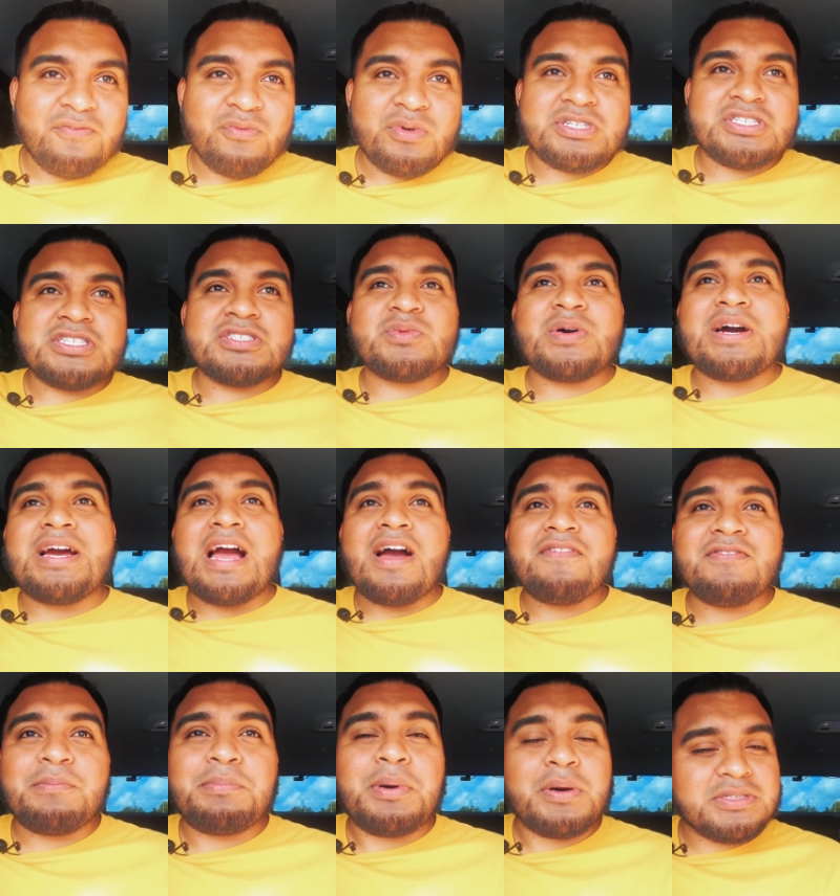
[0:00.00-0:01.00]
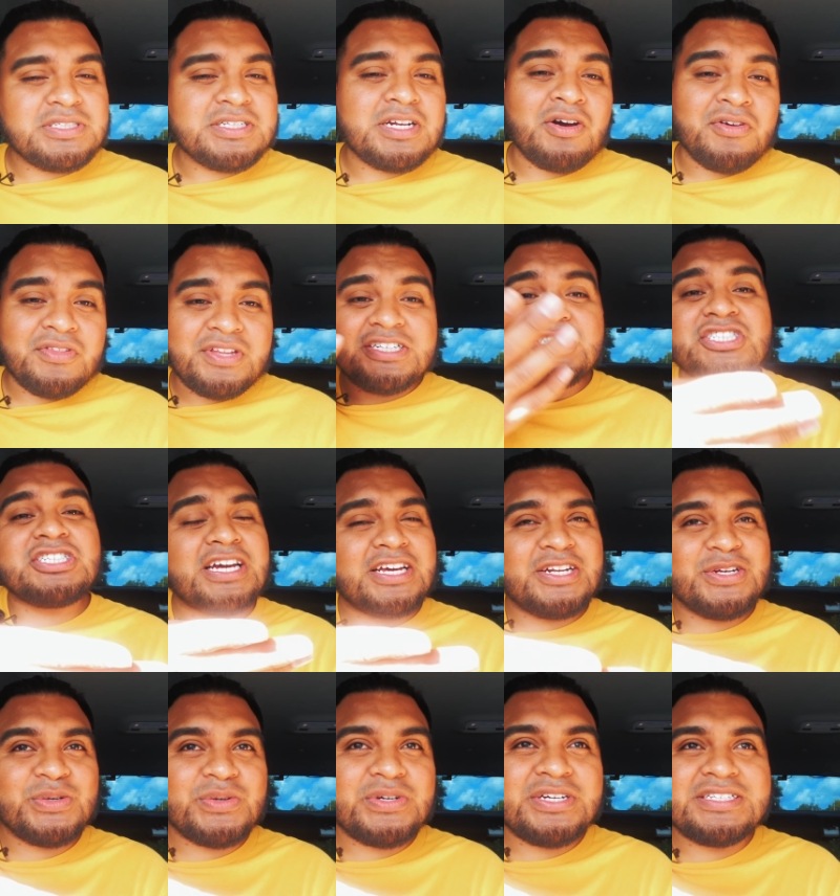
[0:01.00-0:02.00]
which is why I haven't posted on this
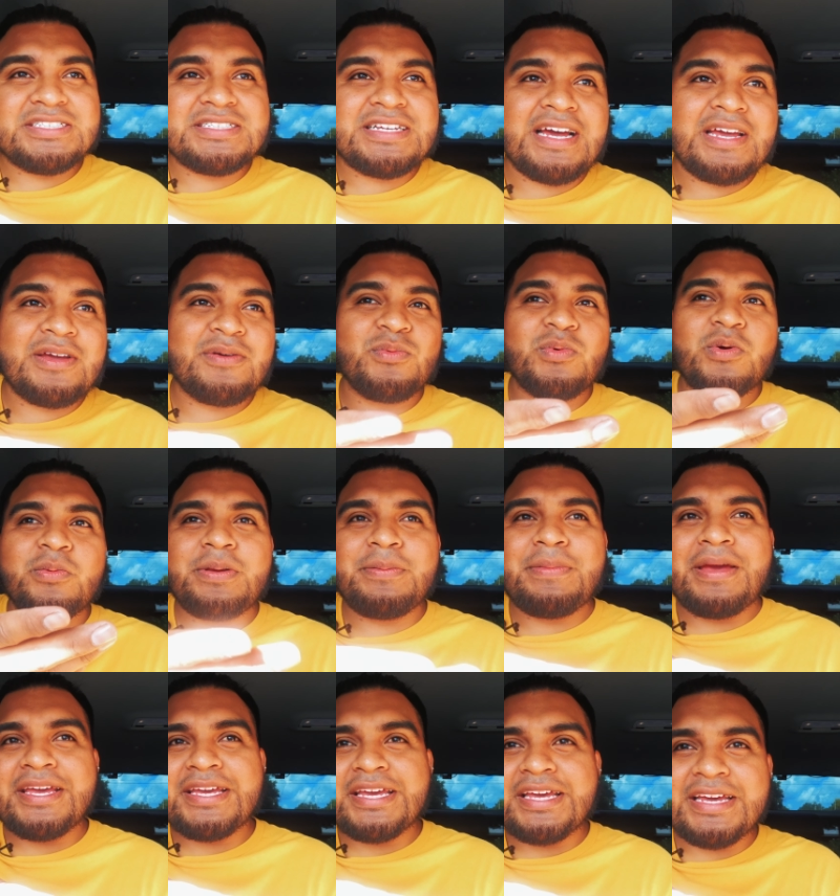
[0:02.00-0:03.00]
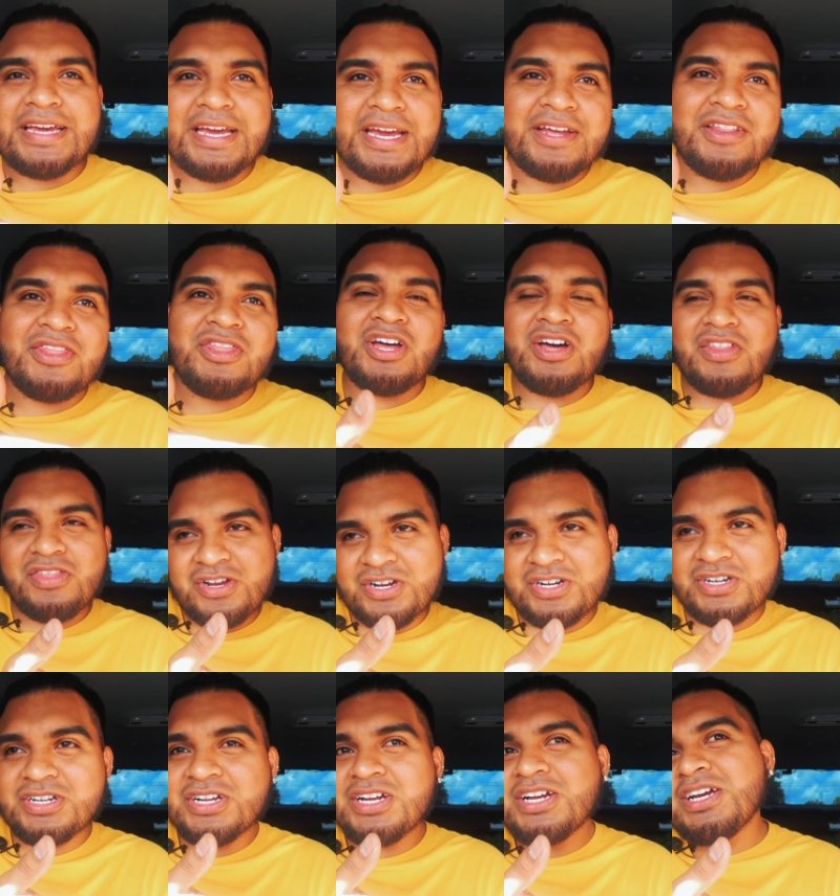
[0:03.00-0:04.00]
channel, is I will be making
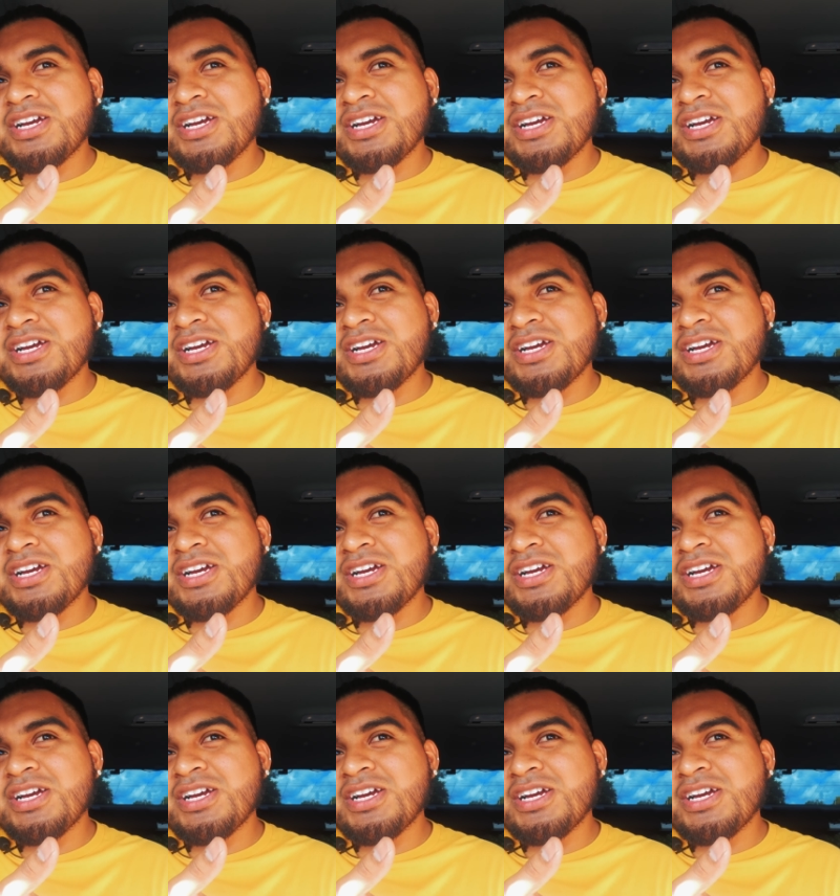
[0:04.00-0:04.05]
another